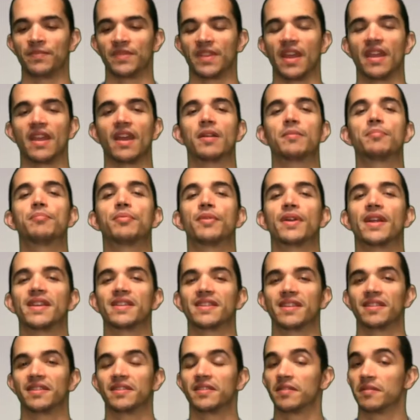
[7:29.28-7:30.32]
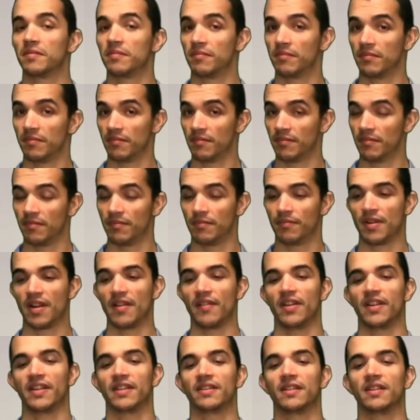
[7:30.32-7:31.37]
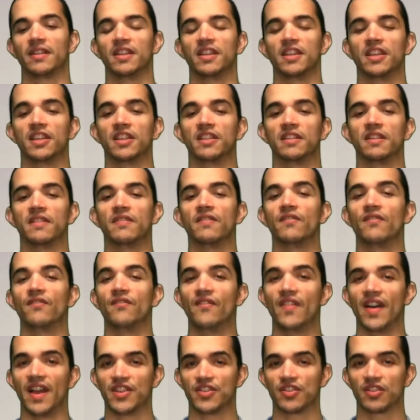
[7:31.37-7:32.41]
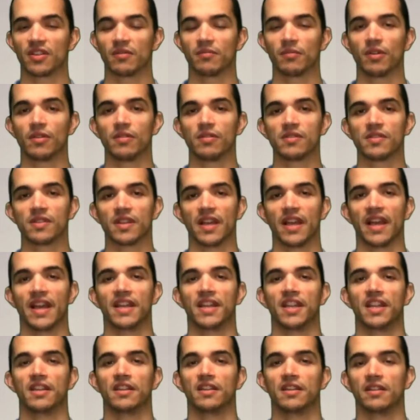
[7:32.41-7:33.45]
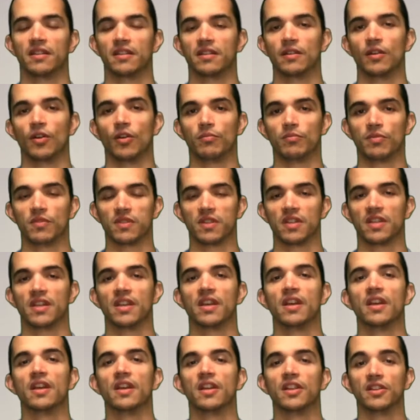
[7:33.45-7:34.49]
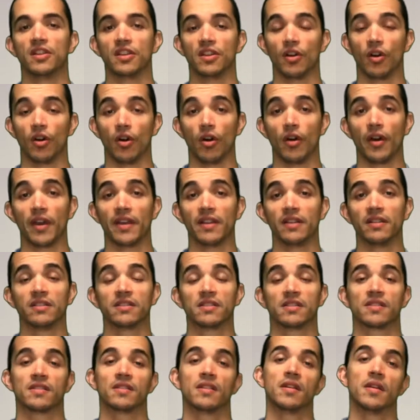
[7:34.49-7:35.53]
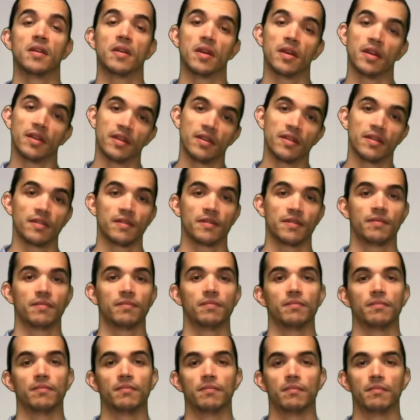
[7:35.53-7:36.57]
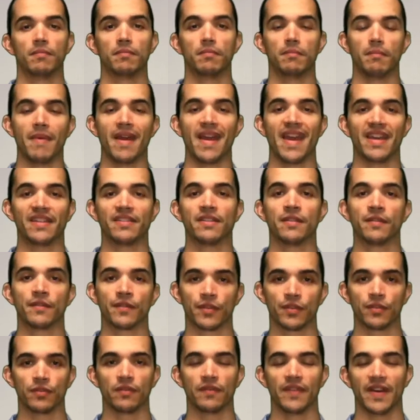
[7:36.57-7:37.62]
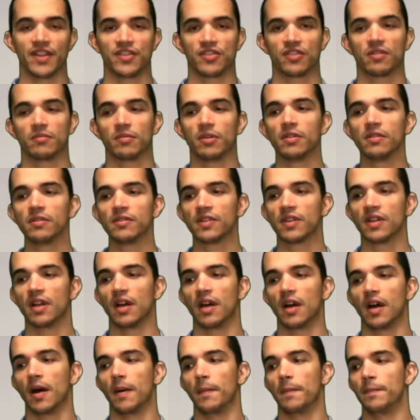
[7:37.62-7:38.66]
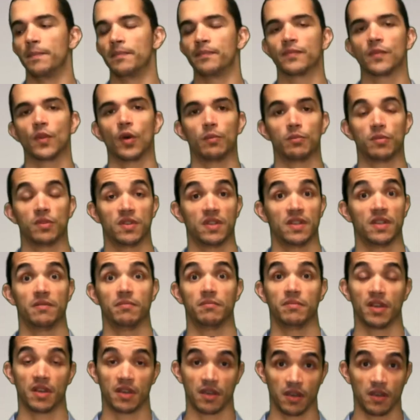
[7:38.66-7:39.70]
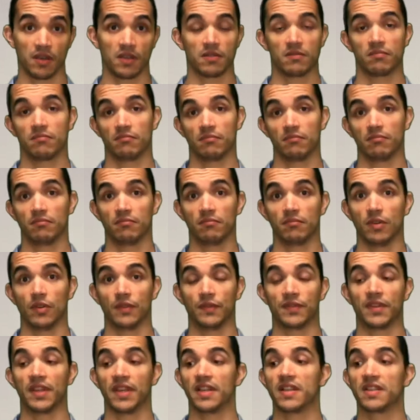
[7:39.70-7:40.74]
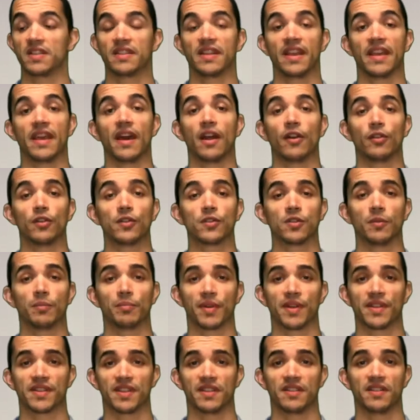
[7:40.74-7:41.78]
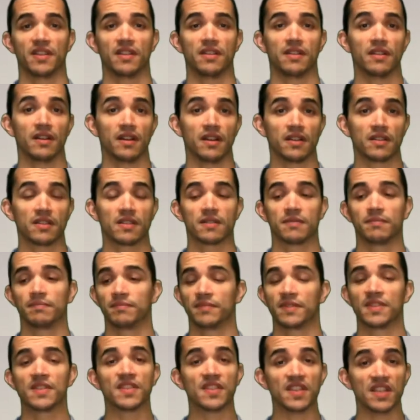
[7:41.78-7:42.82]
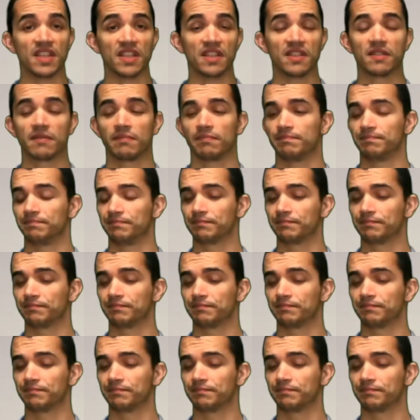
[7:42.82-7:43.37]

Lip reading: They are present prevalently in vegetables and in obviously the oils made through vegetables. Obviously because of this they are also present in nuts, seeds,